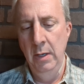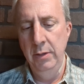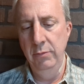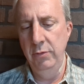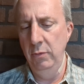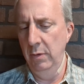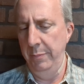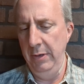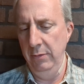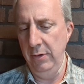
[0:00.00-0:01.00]
You do
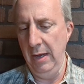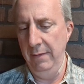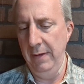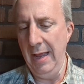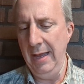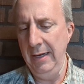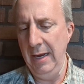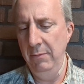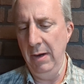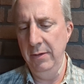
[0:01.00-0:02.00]
appear to have had
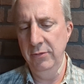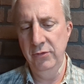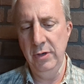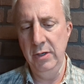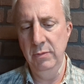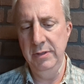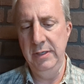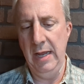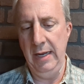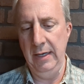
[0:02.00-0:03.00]
a rather strenuous
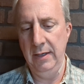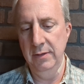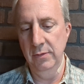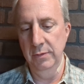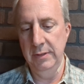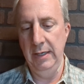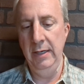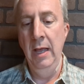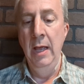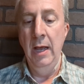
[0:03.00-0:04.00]
day, Kazul
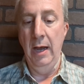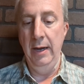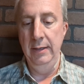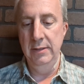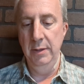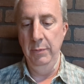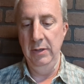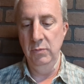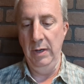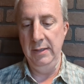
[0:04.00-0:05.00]
said, eyeing
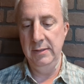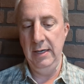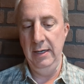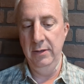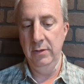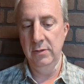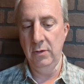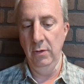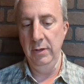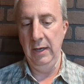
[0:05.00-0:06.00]
Cimorene's wet stained
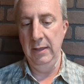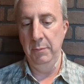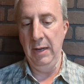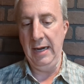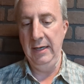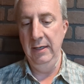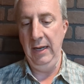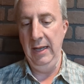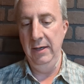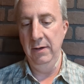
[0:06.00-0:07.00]
skirt and the blackened
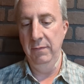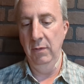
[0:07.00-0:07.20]
end of